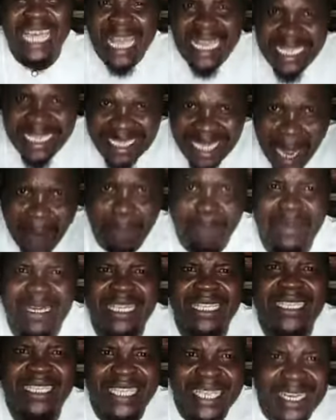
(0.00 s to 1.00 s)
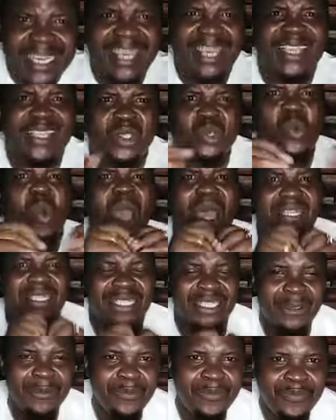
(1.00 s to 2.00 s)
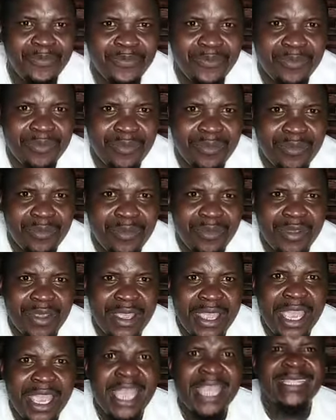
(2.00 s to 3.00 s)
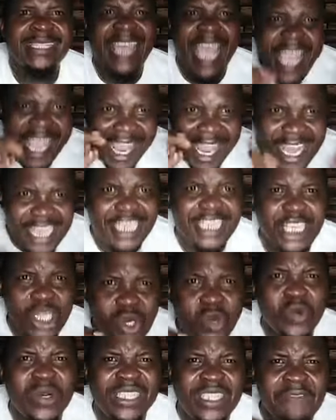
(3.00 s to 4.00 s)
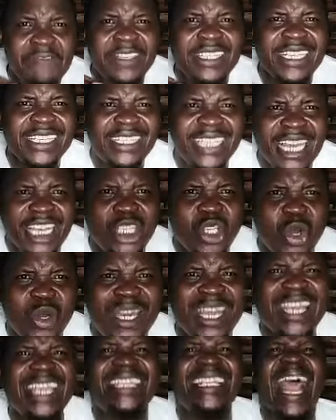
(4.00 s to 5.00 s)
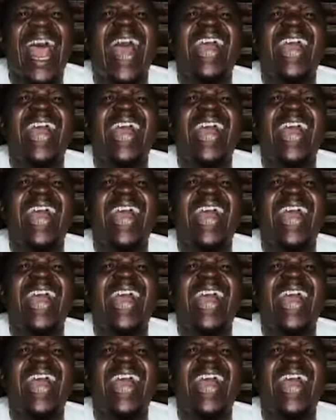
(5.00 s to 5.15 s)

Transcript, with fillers: established in his word. The issue with the visitation is a,